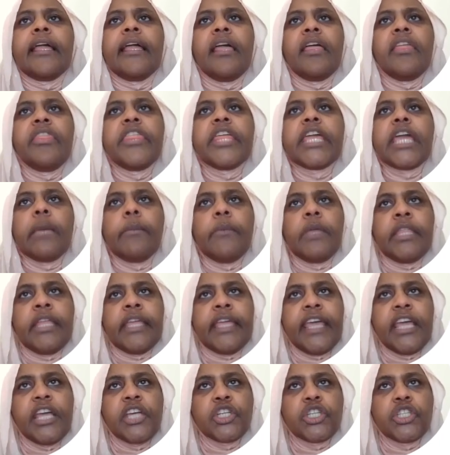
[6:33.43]
If the
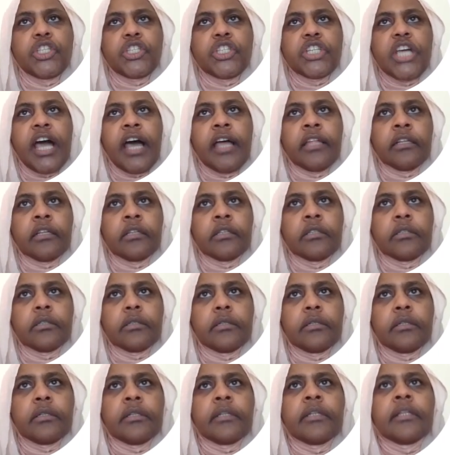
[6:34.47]
communication channel
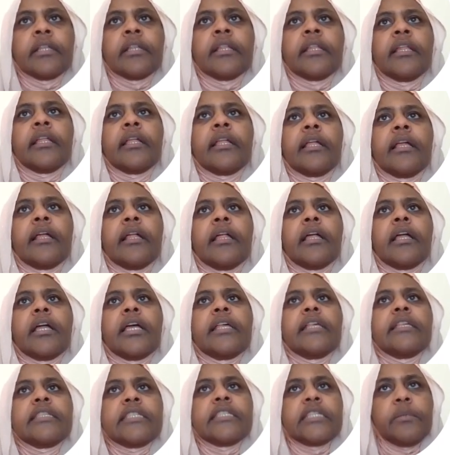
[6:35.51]

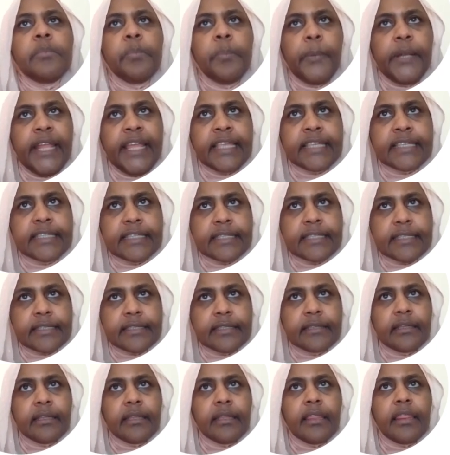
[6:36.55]
simplex,
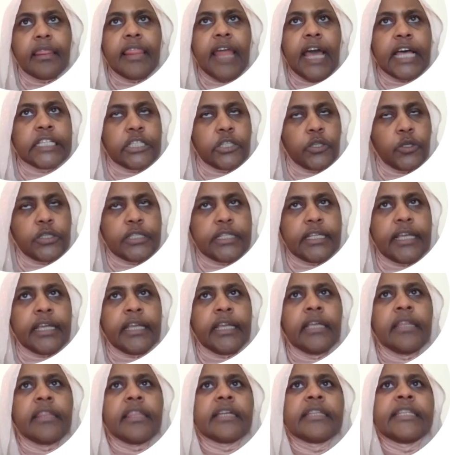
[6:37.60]
that's to
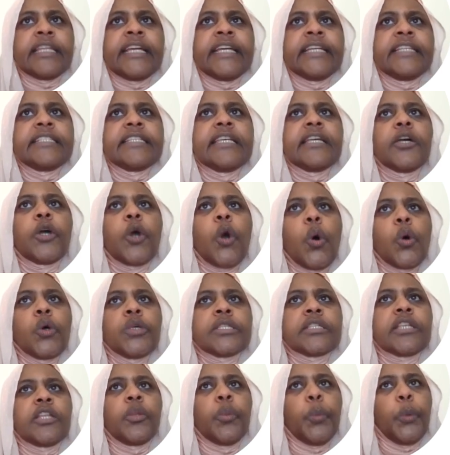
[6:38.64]
say the data
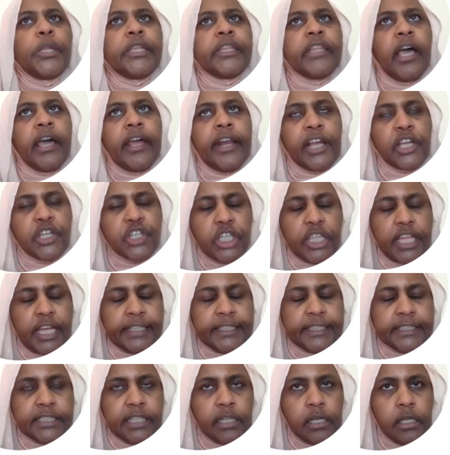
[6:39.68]
goes in one direction at
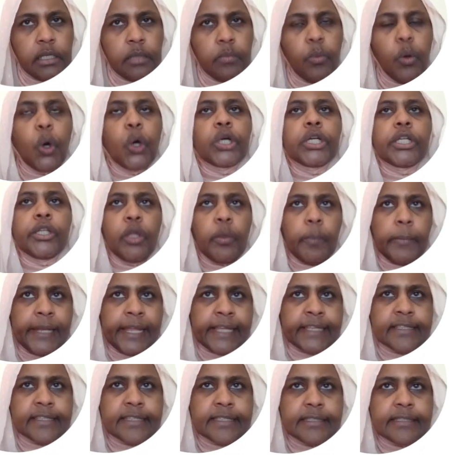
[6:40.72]
a time, or
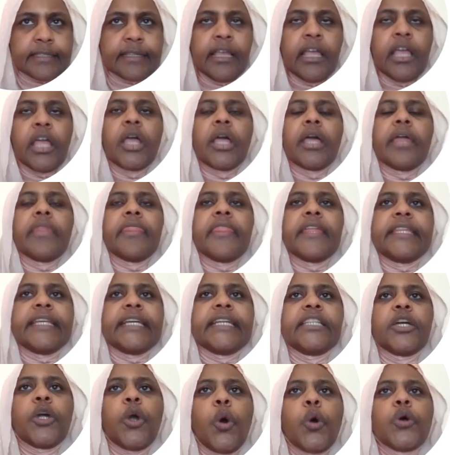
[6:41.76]
duplex, the
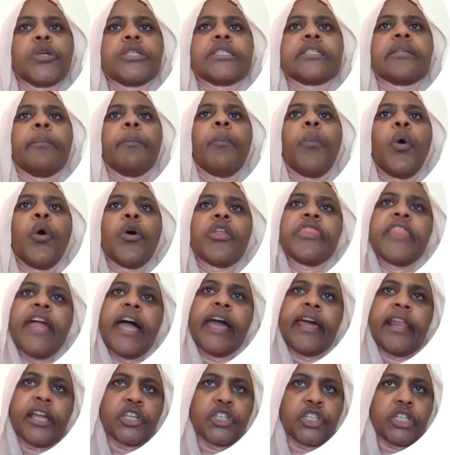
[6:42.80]
data goes in both
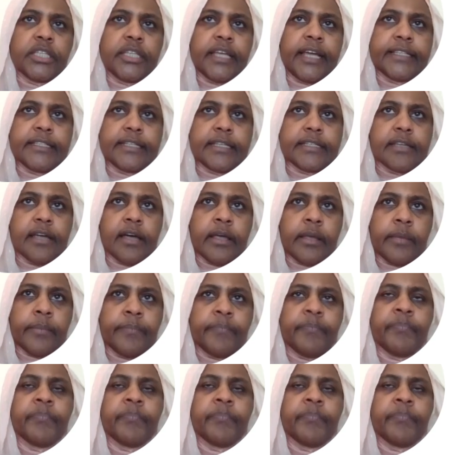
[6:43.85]
directions at a time.